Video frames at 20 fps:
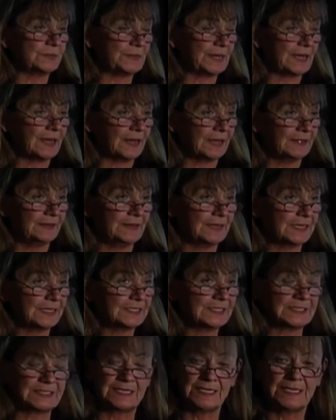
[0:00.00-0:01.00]
behind
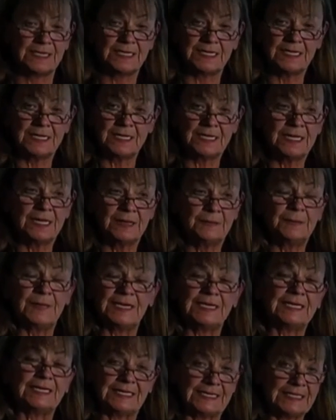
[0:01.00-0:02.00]
this.
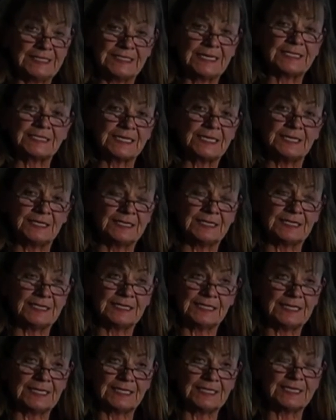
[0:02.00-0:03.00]
But it doesn't
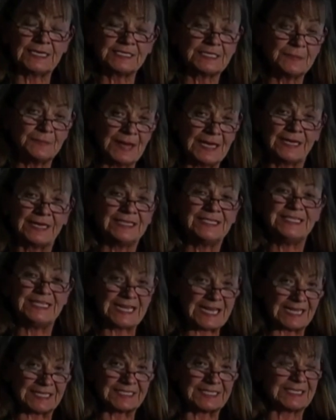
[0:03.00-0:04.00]
make a
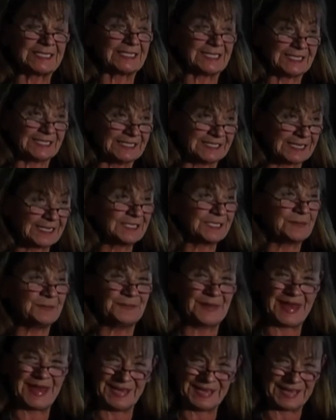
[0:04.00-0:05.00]
dent. It doesn't
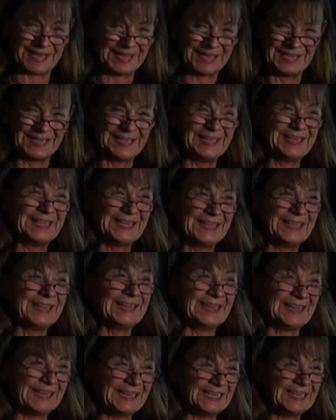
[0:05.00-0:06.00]
make
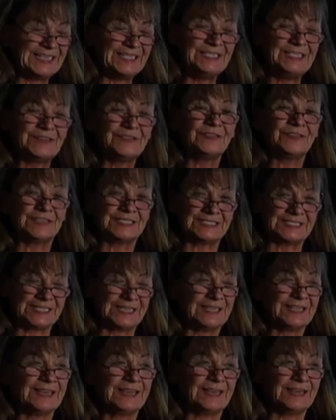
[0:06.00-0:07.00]
any difference
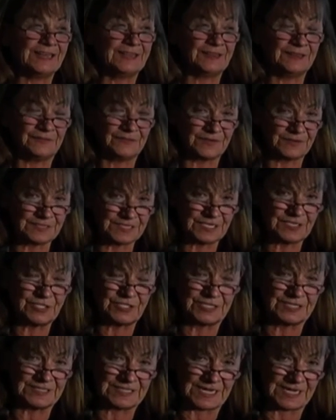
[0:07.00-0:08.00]
in getting the
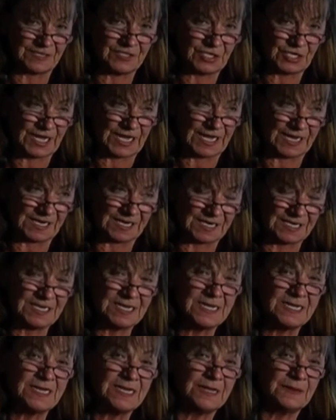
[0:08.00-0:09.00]
physicians educated,
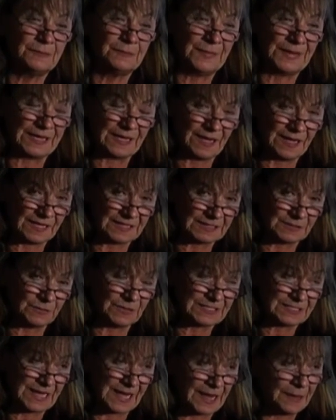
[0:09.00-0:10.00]
because
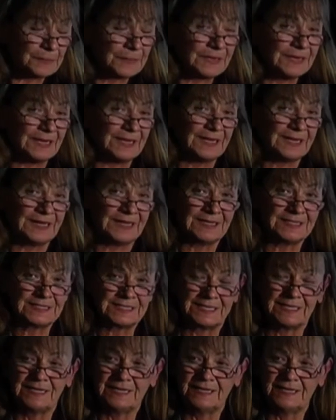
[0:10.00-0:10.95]
what's happening is,